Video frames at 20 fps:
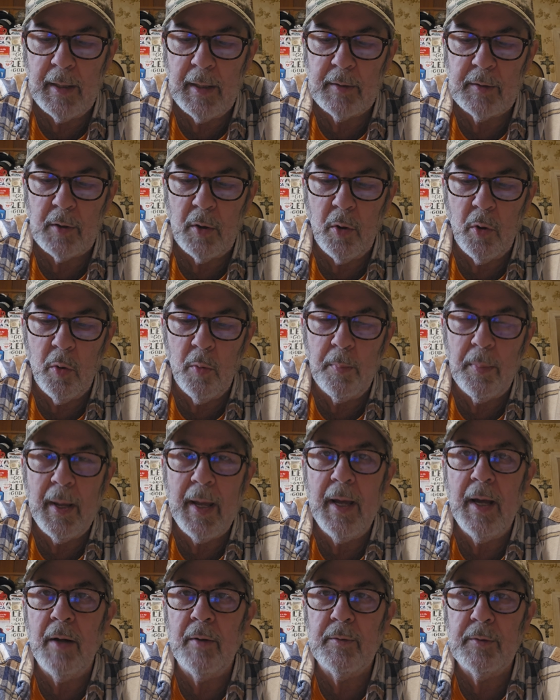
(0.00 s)
That's a whole
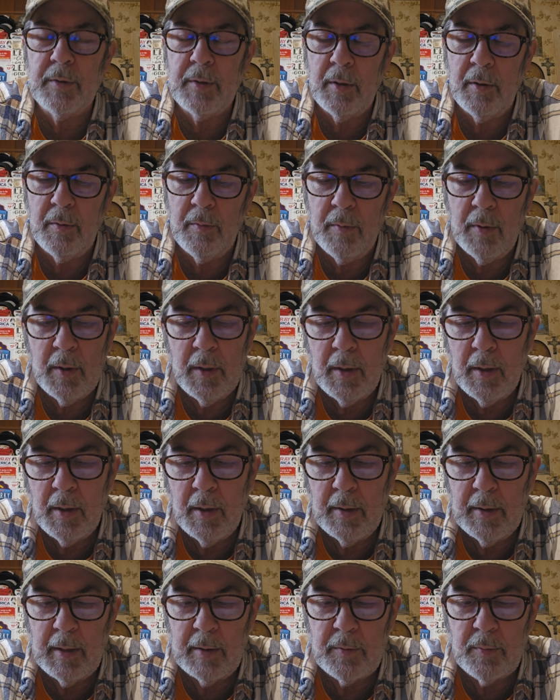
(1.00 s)
pound, so
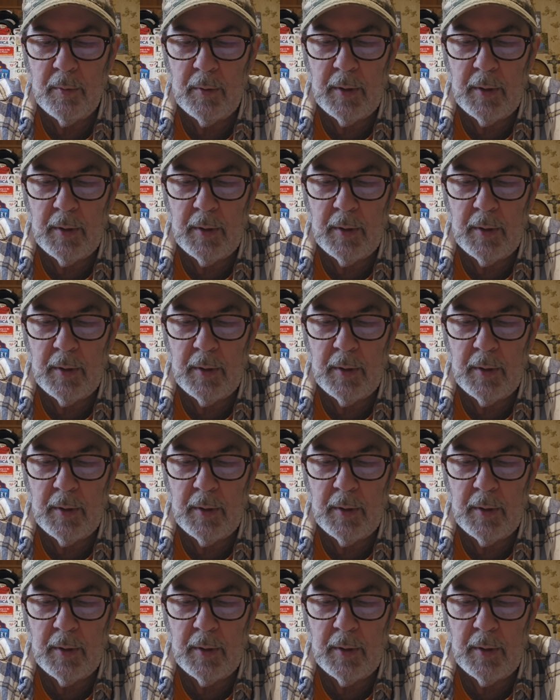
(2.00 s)
that's